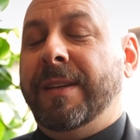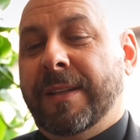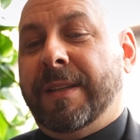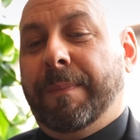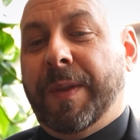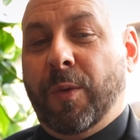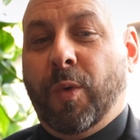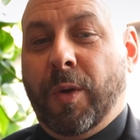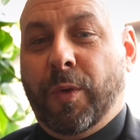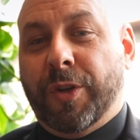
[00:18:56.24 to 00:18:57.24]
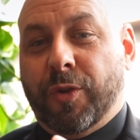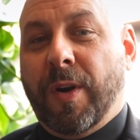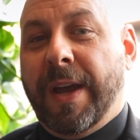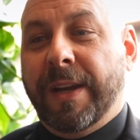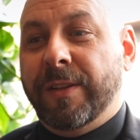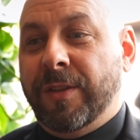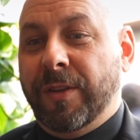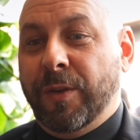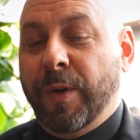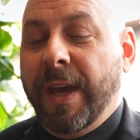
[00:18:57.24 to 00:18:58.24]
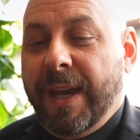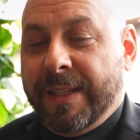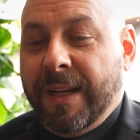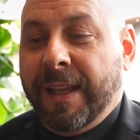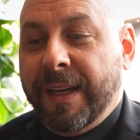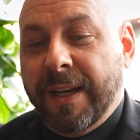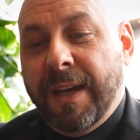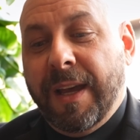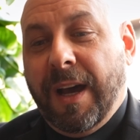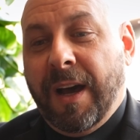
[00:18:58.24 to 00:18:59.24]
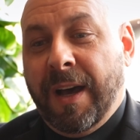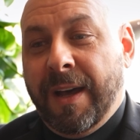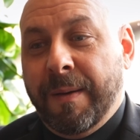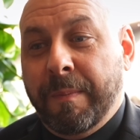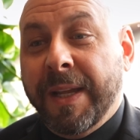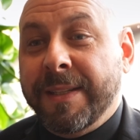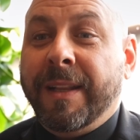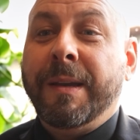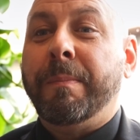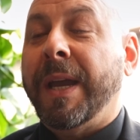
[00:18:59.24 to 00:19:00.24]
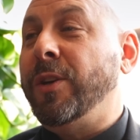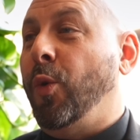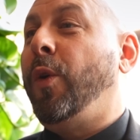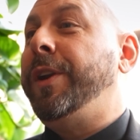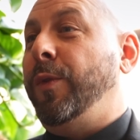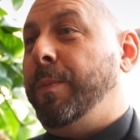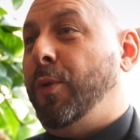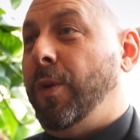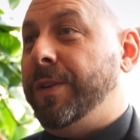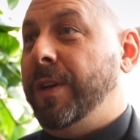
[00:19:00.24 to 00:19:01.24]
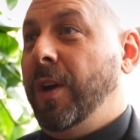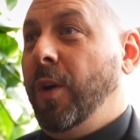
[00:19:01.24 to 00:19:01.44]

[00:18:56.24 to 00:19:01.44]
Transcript: this is something where we're trying to. It's not like it's not like Minority Report